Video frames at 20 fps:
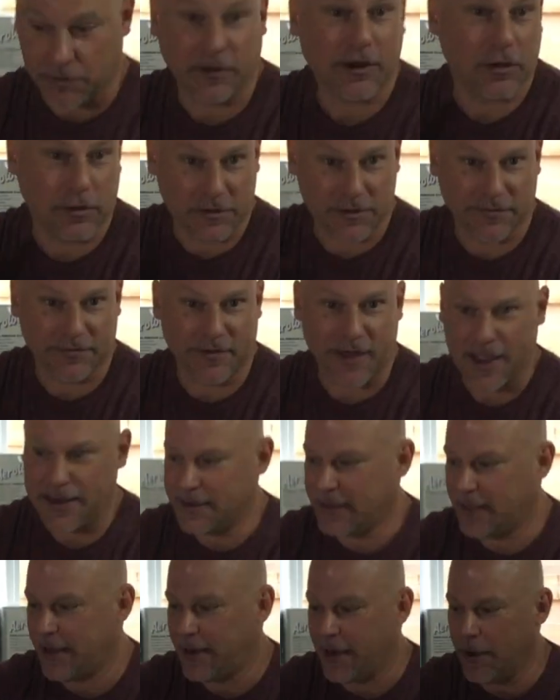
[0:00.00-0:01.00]
thrilled to
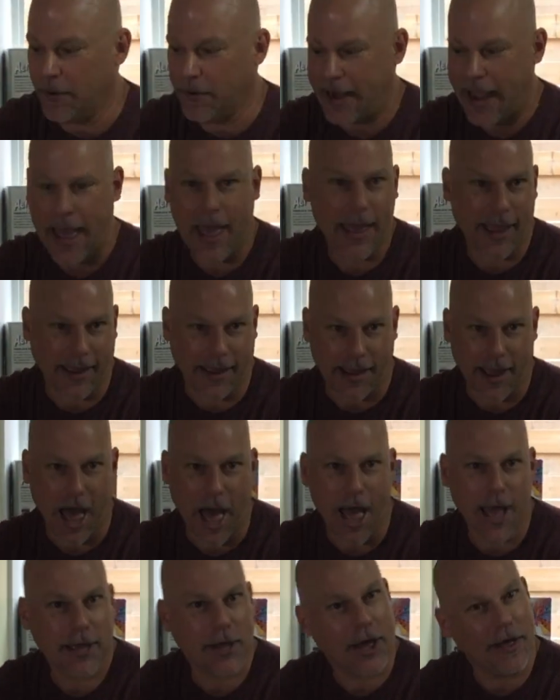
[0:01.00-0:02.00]
find that out. Hey,
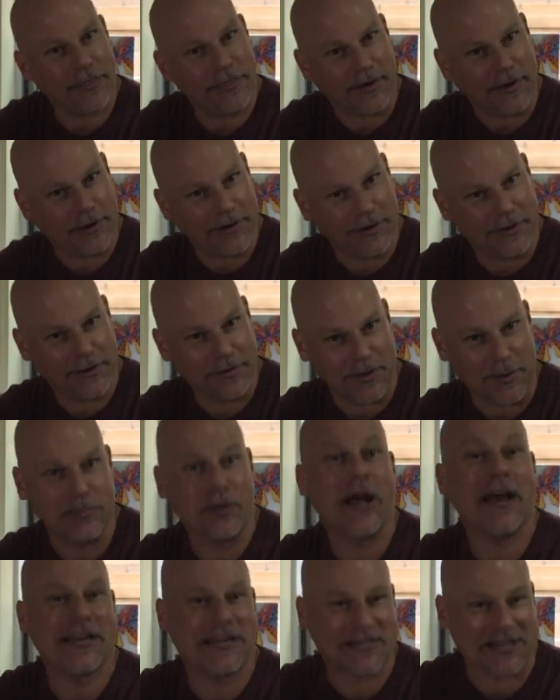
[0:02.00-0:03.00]
I got the, the
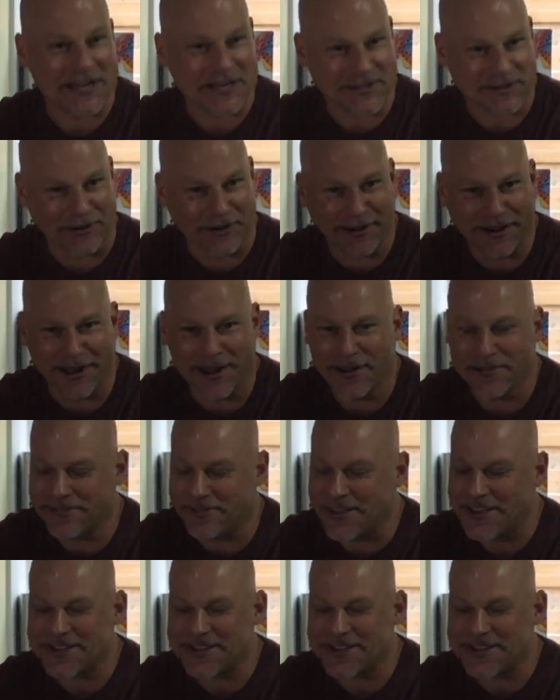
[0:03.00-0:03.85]
predecessor of